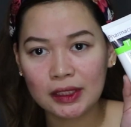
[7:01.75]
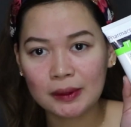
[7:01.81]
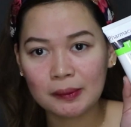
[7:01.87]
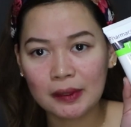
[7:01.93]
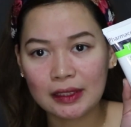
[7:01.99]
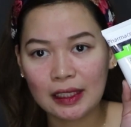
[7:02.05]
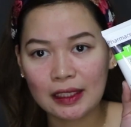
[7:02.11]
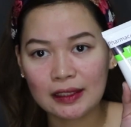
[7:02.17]

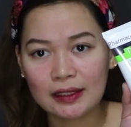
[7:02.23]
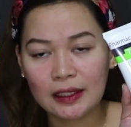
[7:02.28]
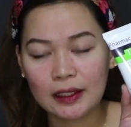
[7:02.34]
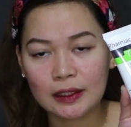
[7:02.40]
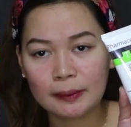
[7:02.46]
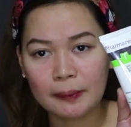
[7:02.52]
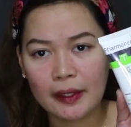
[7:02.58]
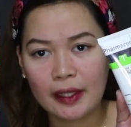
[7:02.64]
mas mataas
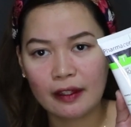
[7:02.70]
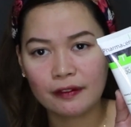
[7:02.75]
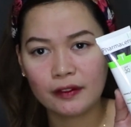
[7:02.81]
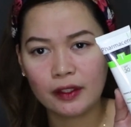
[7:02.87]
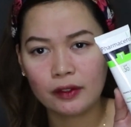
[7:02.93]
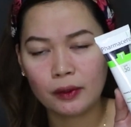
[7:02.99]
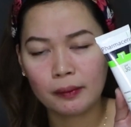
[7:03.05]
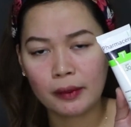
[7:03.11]
na
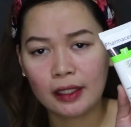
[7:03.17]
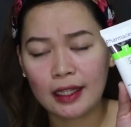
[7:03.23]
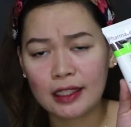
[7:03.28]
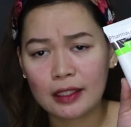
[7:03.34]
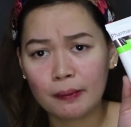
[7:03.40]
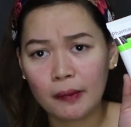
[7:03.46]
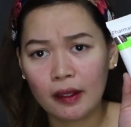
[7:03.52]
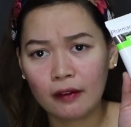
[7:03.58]
SPF dito. May
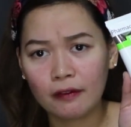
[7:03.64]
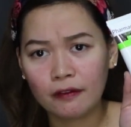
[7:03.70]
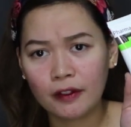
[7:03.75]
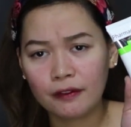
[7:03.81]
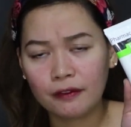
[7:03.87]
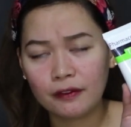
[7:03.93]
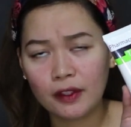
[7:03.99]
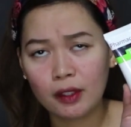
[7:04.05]
SPF
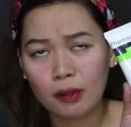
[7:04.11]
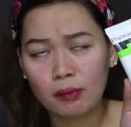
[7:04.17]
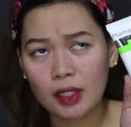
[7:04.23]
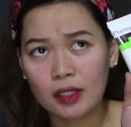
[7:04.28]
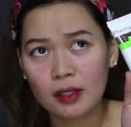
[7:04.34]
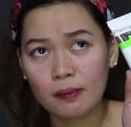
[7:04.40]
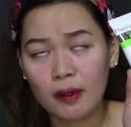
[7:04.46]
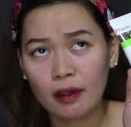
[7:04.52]
50,
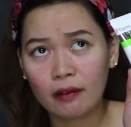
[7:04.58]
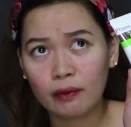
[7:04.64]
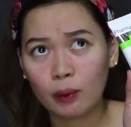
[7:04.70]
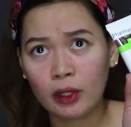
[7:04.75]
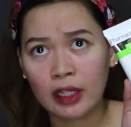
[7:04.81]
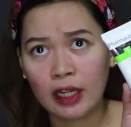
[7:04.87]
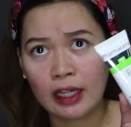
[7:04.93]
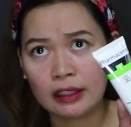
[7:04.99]
may SPF
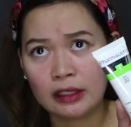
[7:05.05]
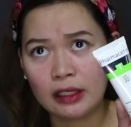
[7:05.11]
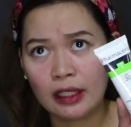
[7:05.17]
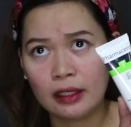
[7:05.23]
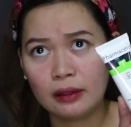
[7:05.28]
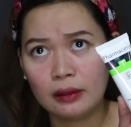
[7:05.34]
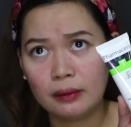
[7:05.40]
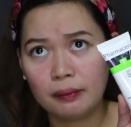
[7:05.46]

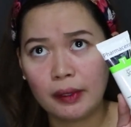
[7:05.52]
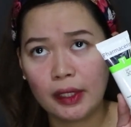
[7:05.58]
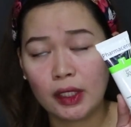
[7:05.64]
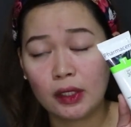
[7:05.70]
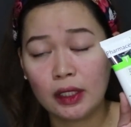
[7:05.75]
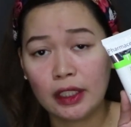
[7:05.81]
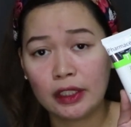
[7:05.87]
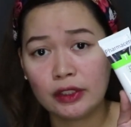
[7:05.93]
100.
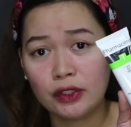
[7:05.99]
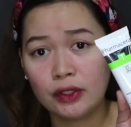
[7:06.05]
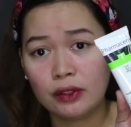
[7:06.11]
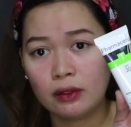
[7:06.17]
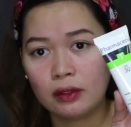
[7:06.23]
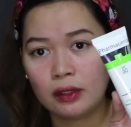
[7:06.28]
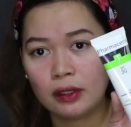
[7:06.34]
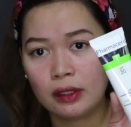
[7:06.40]
Pero eto
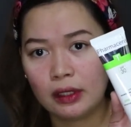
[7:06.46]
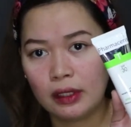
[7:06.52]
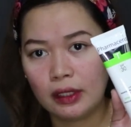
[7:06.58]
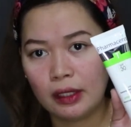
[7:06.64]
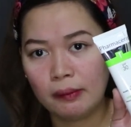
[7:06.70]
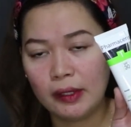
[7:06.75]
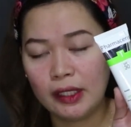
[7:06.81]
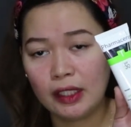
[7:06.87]
yung
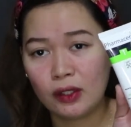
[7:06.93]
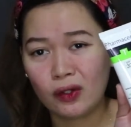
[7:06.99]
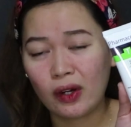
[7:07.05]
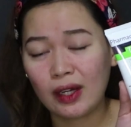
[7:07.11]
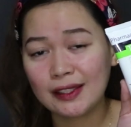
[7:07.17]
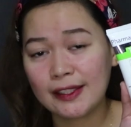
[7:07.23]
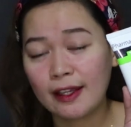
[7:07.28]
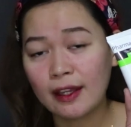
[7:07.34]
nabili ko
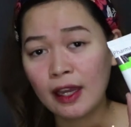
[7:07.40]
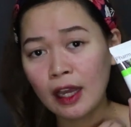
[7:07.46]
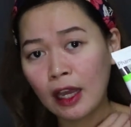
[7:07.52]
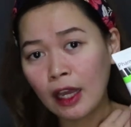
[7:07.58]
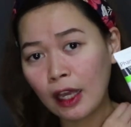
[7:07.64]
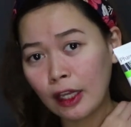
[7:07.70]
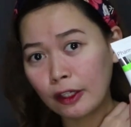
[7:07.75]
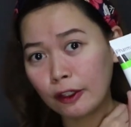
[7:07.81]
kasi
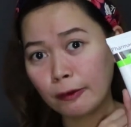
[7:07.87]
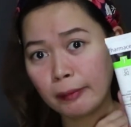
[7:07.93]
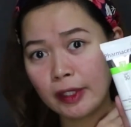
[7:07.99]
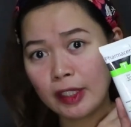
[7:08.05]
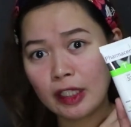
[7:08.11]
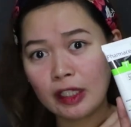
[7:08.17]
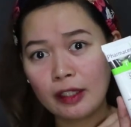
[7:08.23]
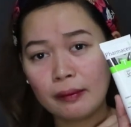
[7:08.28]
nung
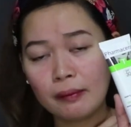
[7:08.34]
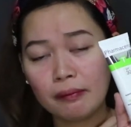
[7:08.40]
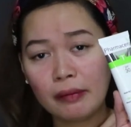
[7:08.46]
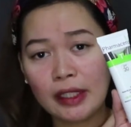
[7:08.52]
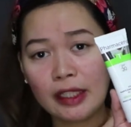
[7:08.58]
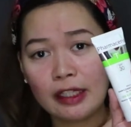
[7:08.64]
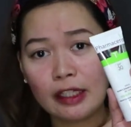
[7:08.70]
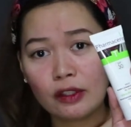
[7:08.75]

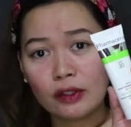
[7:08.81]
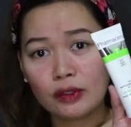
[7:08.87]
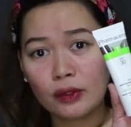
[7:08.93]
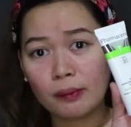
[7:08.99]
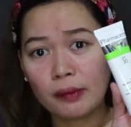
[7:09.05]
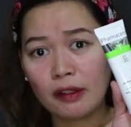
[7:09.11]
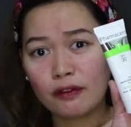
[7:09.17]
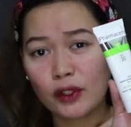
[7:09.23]
binili ko
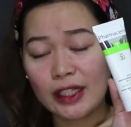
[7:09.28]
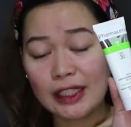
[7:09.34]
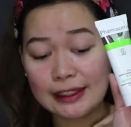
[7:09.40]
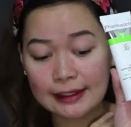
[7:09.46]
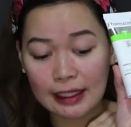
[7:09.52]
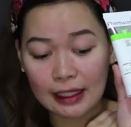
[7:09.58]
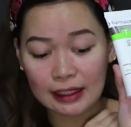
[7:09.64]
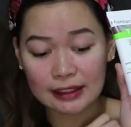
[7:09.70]
to before
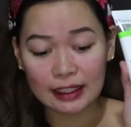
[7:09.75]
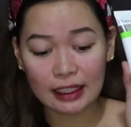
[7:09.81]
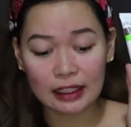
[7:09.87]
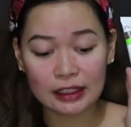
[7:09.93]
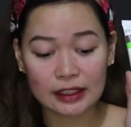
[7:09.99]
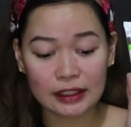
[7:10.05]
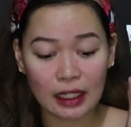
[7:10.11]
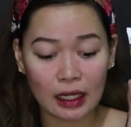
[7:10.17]
is
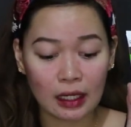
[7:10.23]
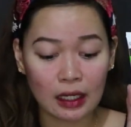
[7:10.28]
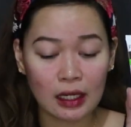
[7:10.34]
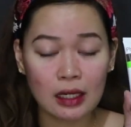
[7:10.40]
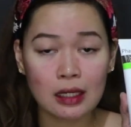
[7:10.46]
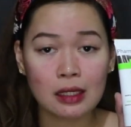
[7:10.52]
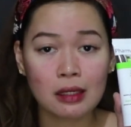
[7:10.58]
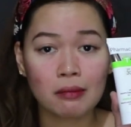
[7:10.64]
naka-sale siya.
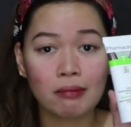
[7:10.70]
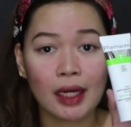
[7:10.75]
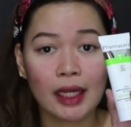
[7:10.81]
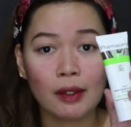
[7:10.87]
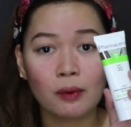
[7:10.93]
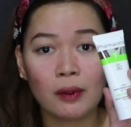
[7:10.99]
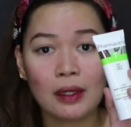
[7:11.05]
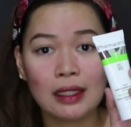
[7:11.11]

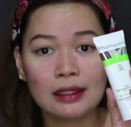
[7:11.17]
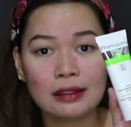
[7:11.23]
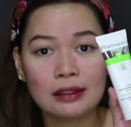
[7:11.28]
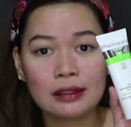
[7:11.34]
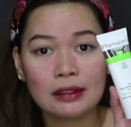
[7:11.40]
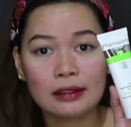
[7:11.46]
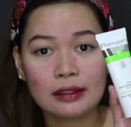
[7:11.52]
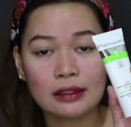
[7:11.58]
Buy one,
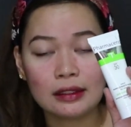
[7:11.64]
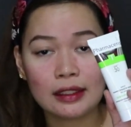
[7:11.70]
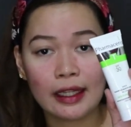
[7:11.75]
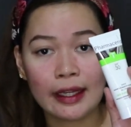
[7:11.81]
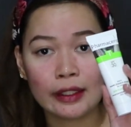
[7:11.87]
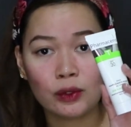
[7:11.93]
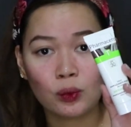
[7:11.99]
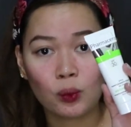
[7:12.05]

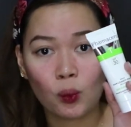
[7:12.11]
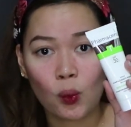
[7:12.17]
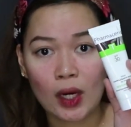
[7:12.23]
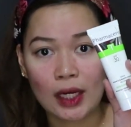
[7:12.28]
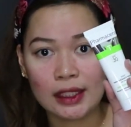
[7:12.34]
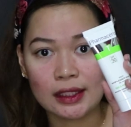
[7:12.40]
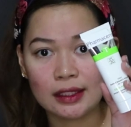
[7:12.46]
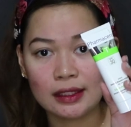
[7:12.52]
get
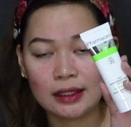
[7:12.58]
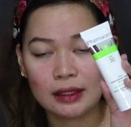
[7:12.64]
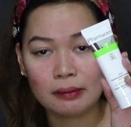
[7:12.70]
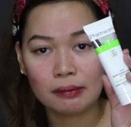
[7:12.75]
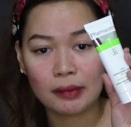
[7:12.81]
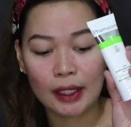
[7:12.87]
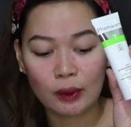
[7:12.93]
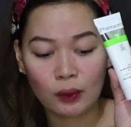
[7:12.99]
one.
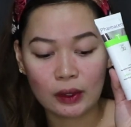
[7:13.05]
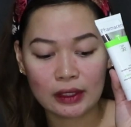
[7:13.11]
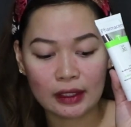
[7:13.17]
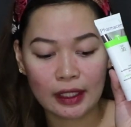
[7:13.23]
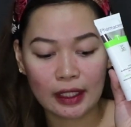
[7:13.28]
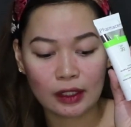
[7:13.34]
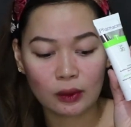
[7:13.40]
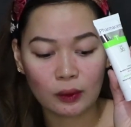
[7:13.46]
Buy
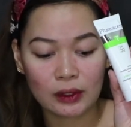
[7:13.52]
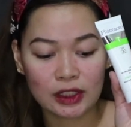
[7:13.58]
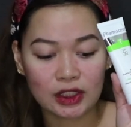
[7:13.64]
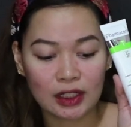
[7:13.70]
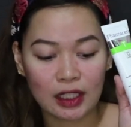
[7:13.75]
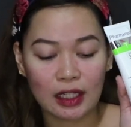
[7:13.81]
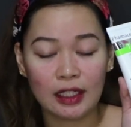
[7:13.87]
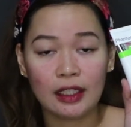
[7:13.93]
one, get one
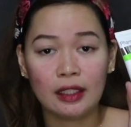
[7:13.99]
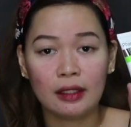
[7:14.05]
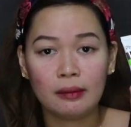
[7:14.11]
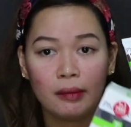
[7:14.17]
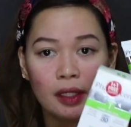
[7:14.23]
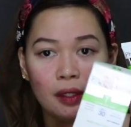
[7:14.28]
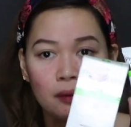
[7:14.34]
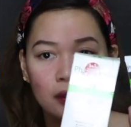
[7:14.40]
siya. Ayun,
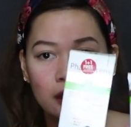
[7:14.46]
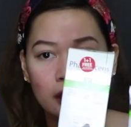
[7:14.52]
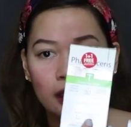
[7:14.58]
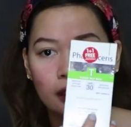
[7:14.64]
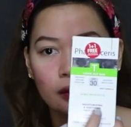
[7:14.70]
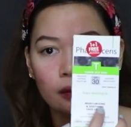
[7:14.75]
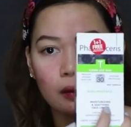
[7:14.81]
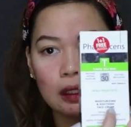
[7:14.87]
buy one,
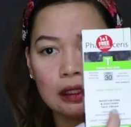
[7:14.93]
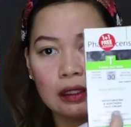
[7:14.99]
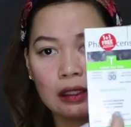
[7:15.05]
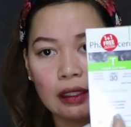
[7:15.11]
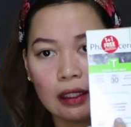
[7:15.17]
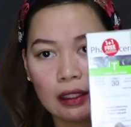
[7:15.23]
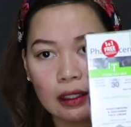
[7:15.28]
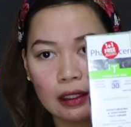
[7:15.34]
get one.
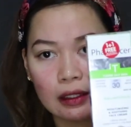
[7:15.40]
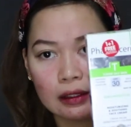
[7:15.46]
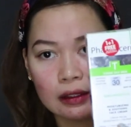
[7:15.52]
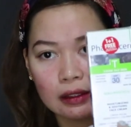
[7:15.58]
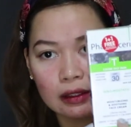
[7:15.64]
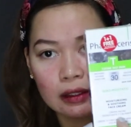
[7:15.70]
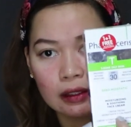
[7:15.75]
Ayan.